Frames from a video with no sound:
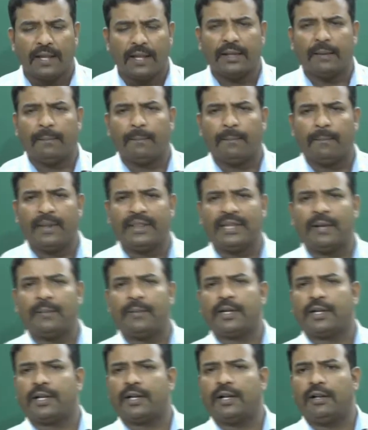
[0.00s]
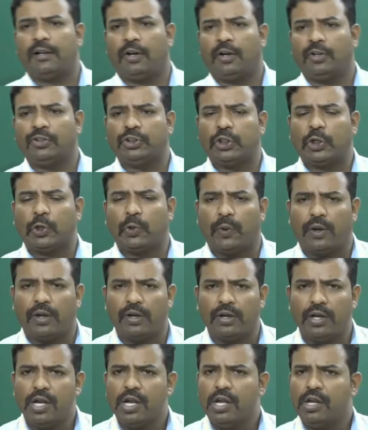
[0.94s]
In the mathematical logic
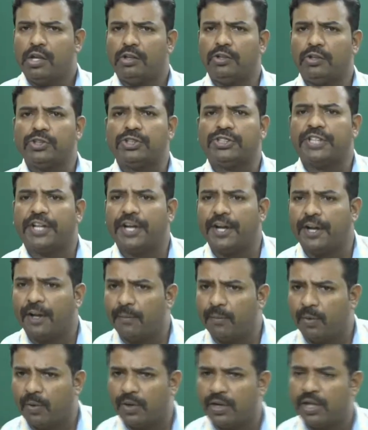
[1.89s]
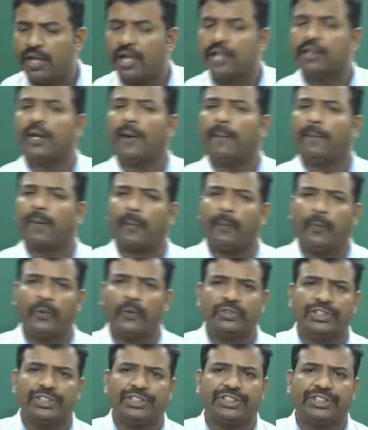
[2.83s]
1, you studied about the
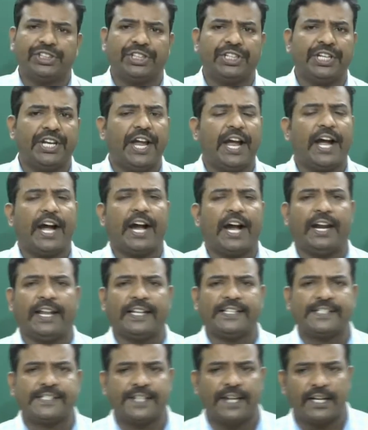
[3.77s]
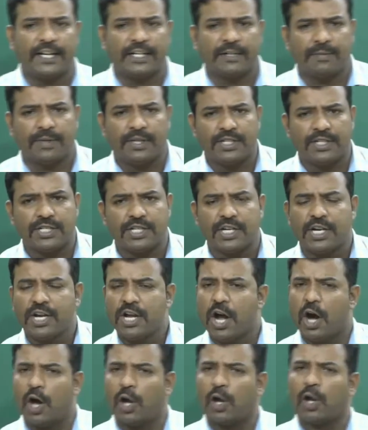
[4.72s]
proposition and the statement
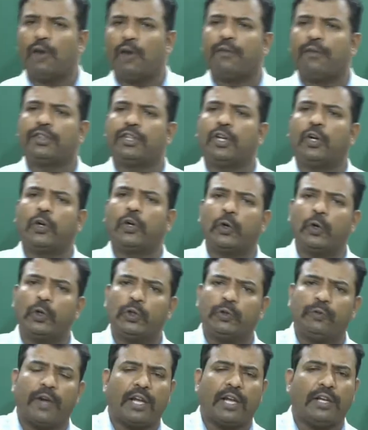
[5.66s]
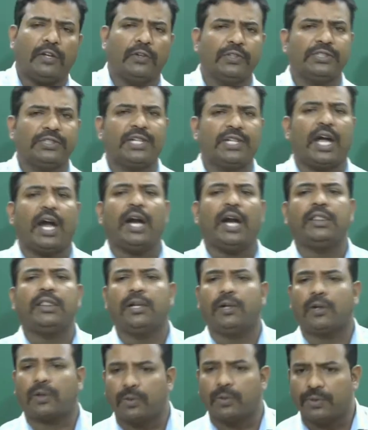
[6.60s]
along with the truth values
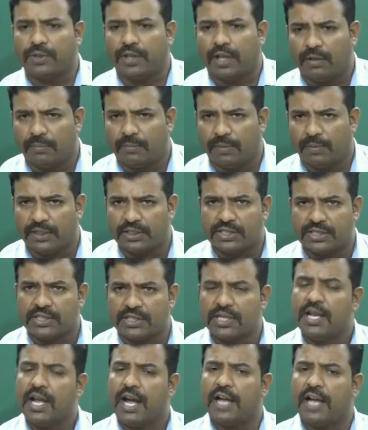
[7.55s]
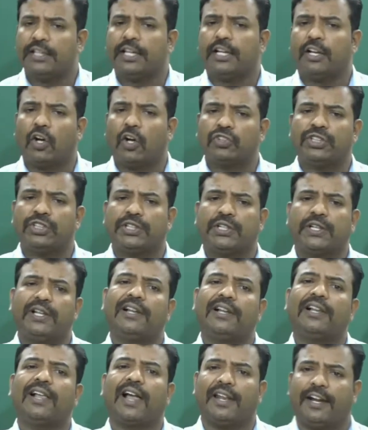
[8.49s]
and the truth tables and the
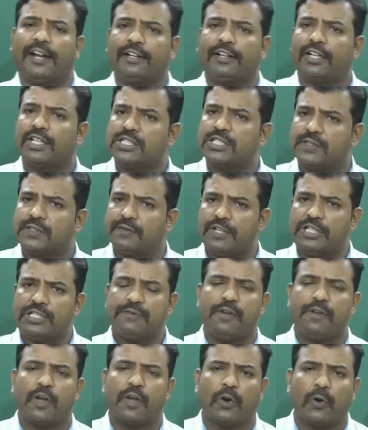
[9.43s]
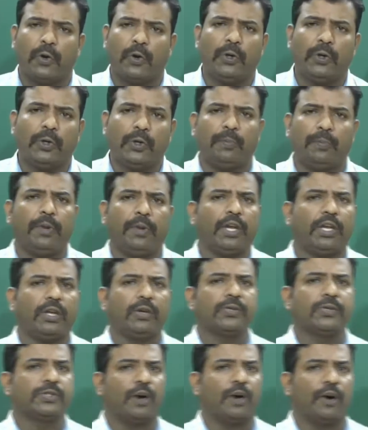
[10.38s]
logical connectors which we are going to make
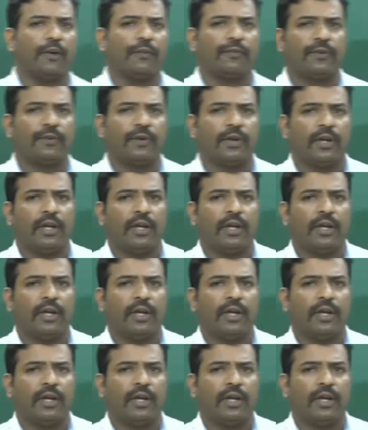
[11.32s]
use of.